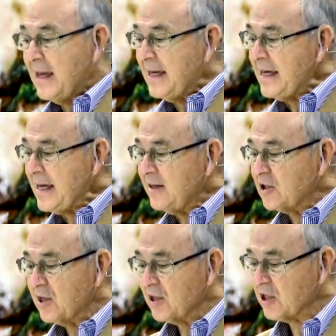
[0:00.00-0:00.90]
He
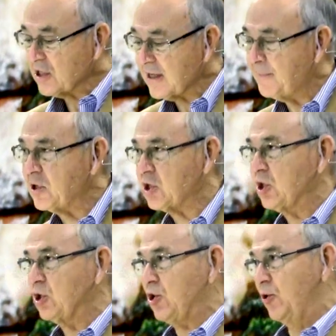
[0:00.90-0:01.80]
is the
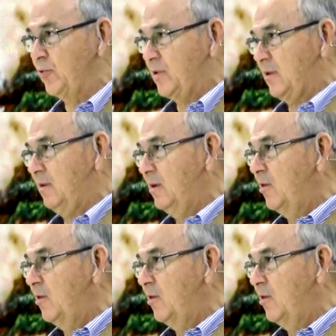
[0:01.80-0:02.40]
substitute